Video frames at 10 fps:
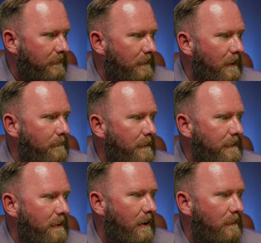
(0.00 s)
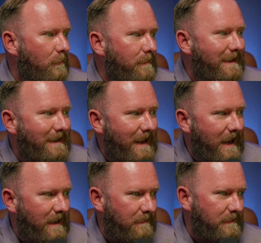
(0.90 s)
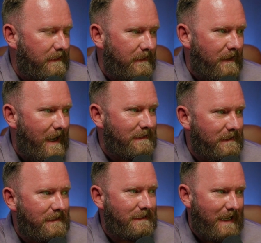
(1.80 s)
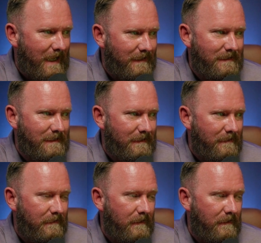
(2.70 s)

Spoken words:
The lumberyard will be named as its status,